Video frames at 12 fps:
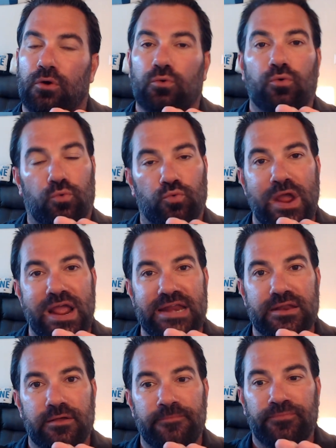
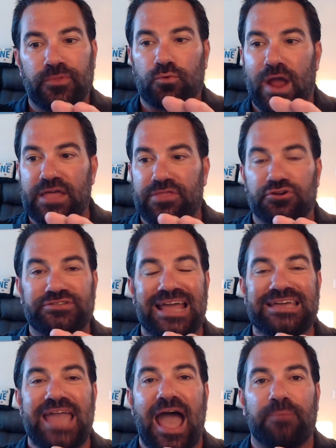rate, right? There's
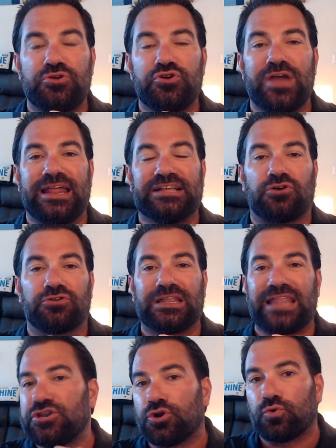that gap. It's called a
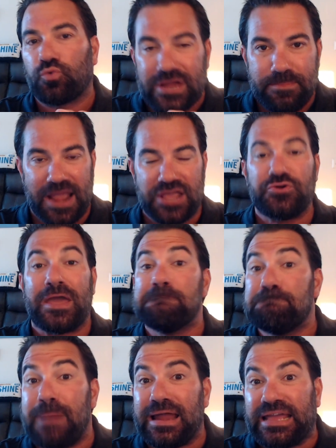lender rebate. You get
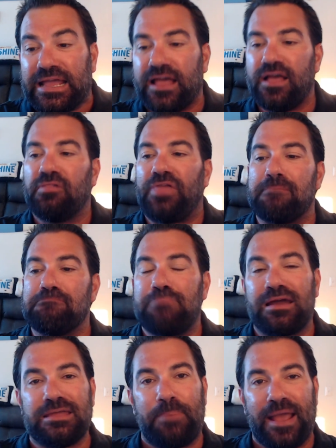money. That
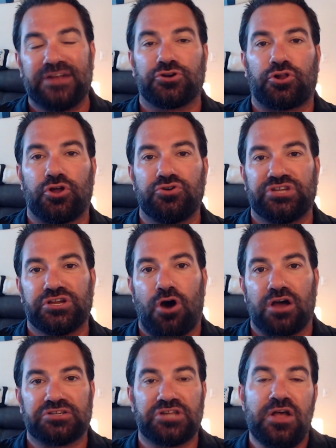money pays your closing
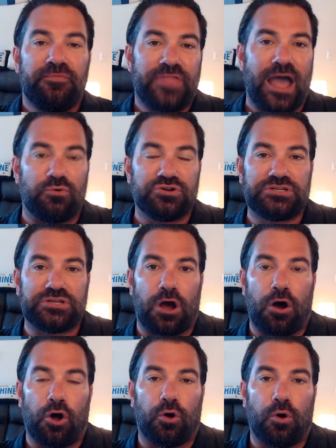cost. That was
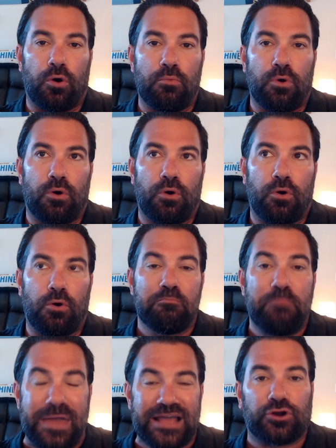
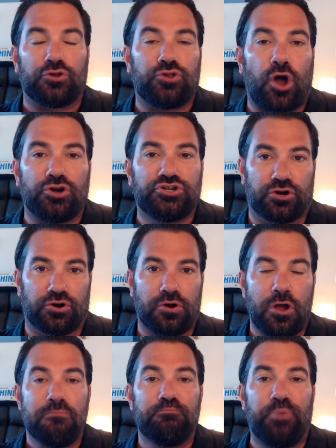
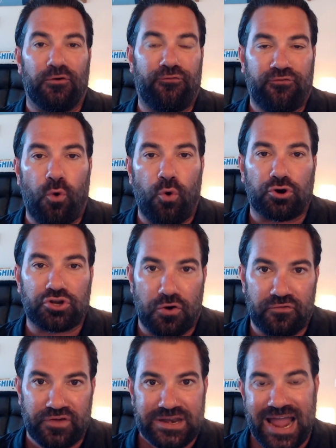larger before
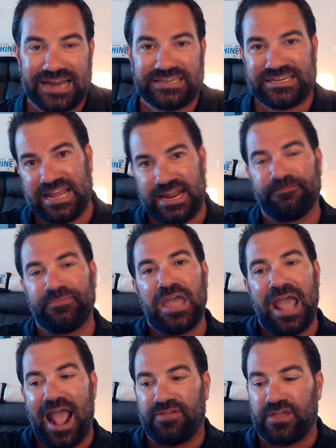COVID-19,
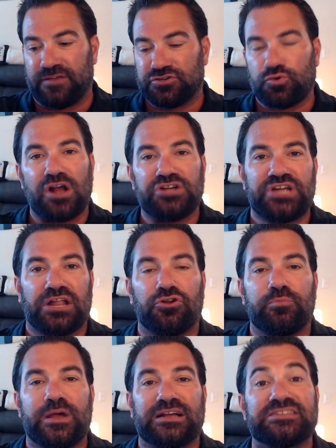and they've squashed that a
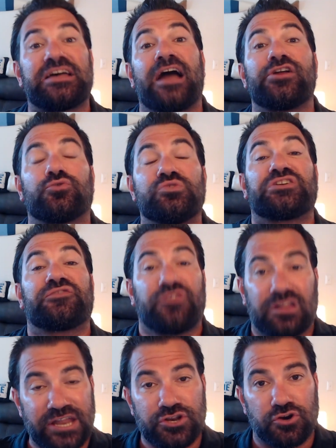little bit because it's higher risk for the
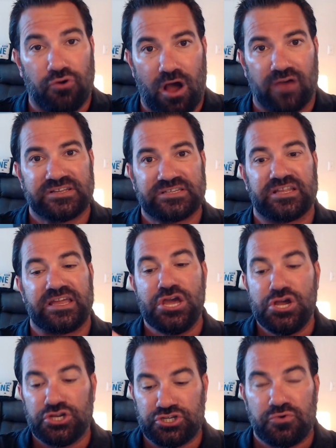lender, obviously.
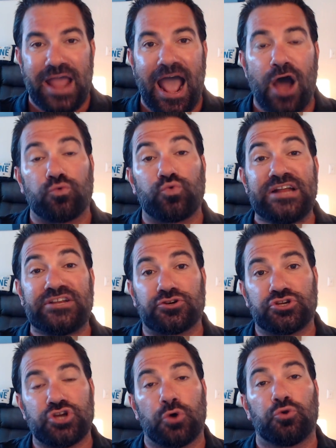So now rates are
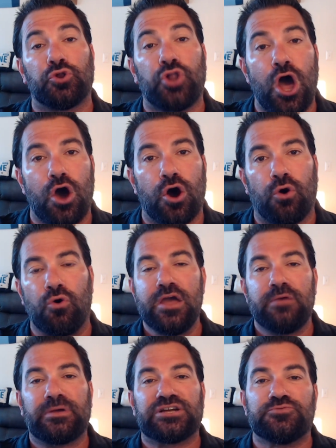so low
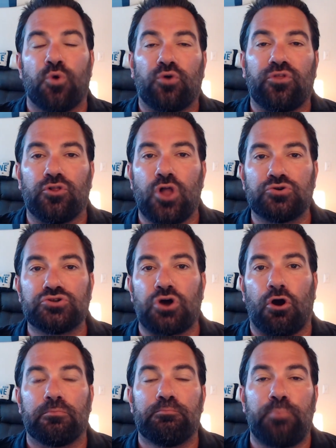because more of the loans
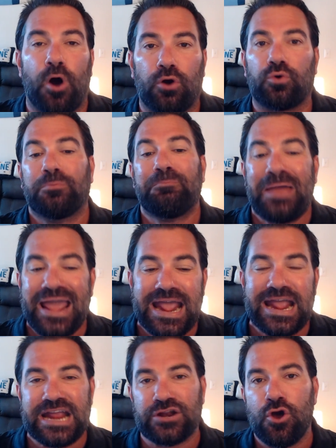are borrower
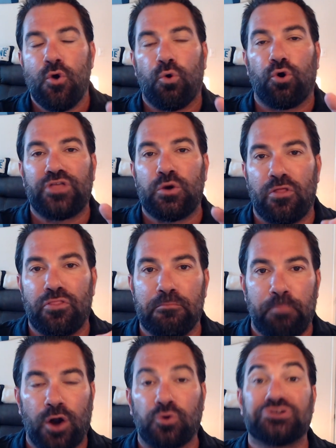paid, or they want the
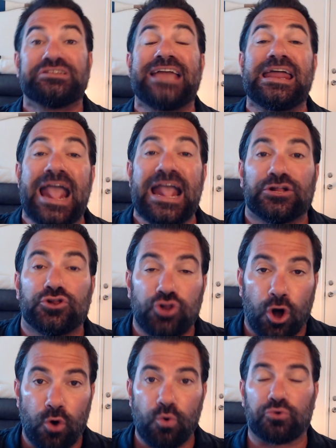borrower to get a
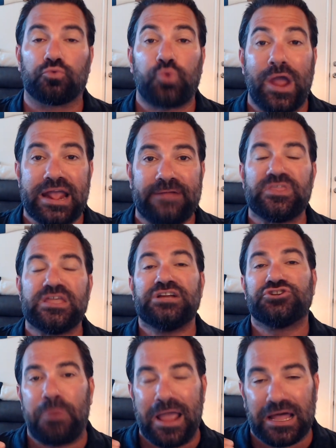lower rate
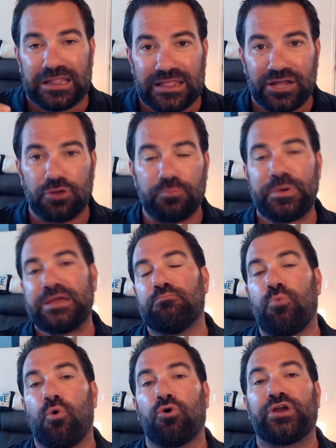to pay a little bit
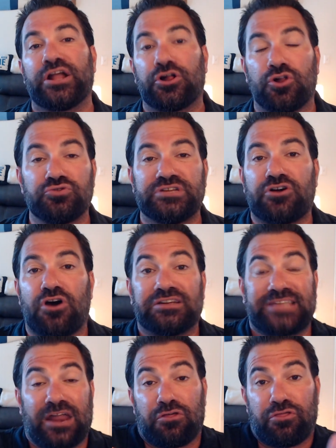more in closing
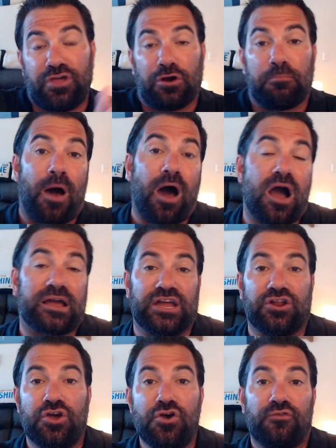costs out of their
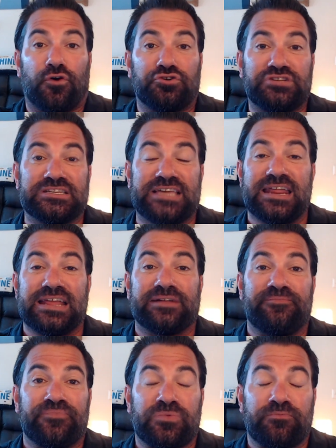pocket versus
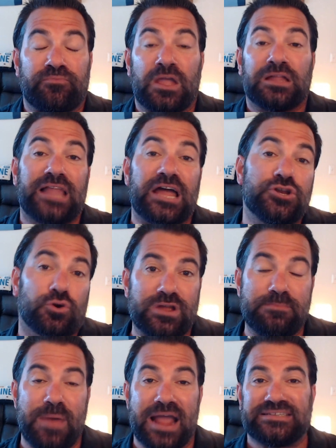getting lender
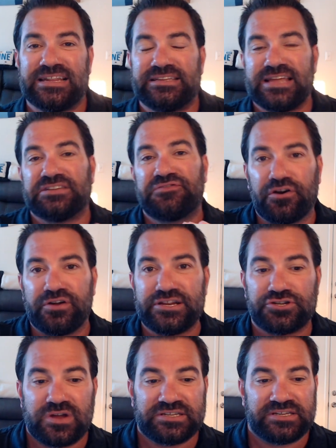rebates. And it's very
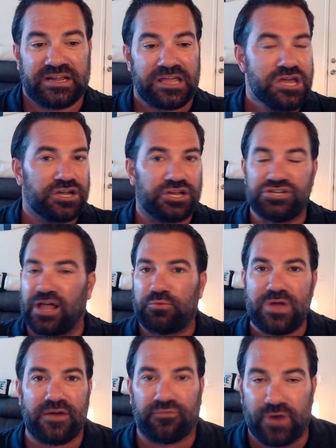interesting because I
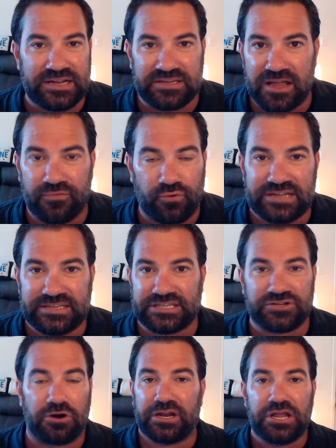have rates that start at